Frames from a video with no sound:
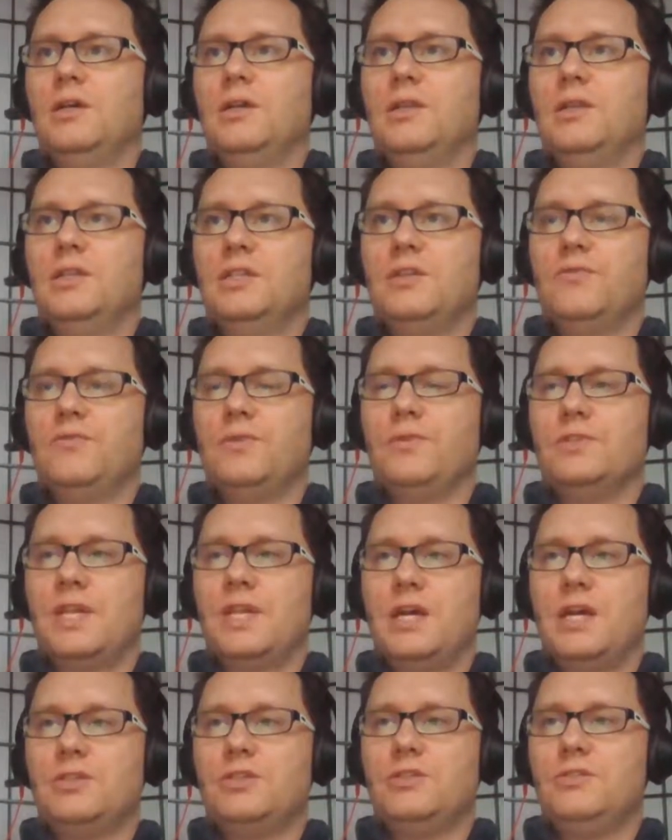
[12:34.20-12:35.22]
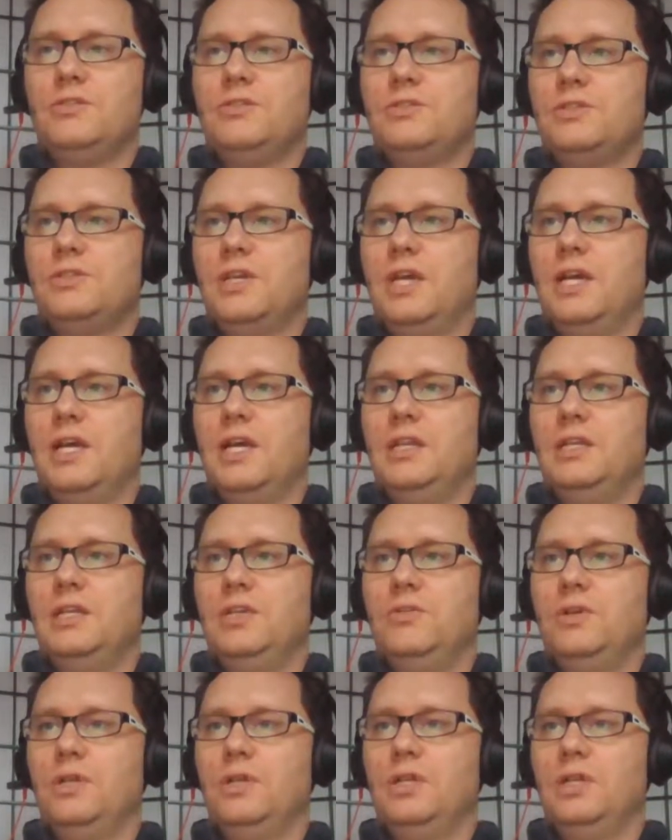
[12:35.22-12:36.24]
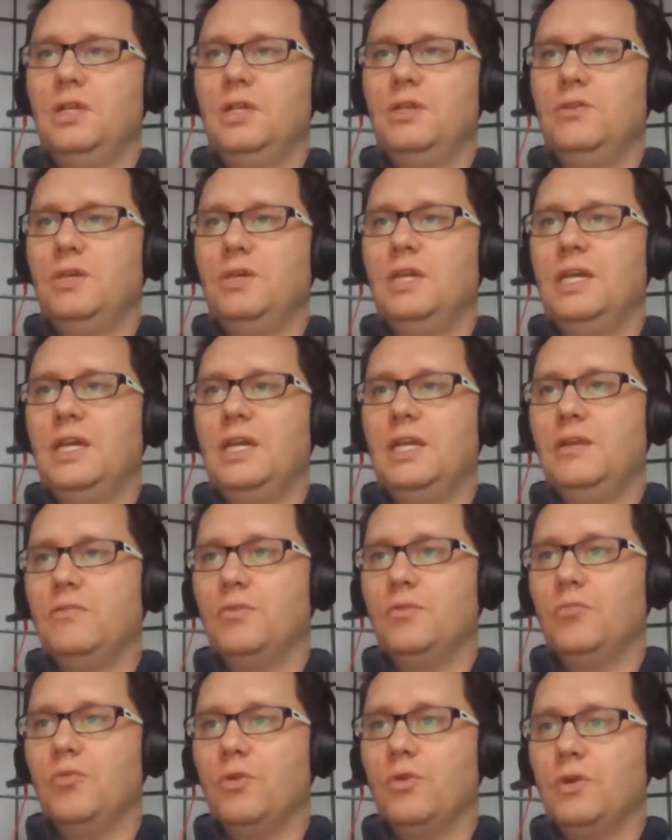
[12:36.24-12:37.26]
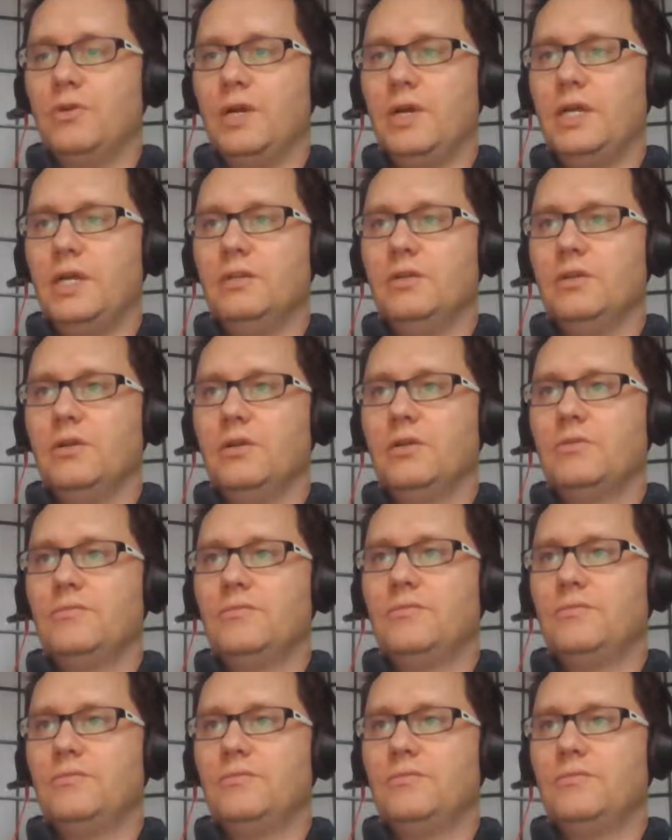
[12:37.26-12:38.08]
the different sections, and you can get even more granular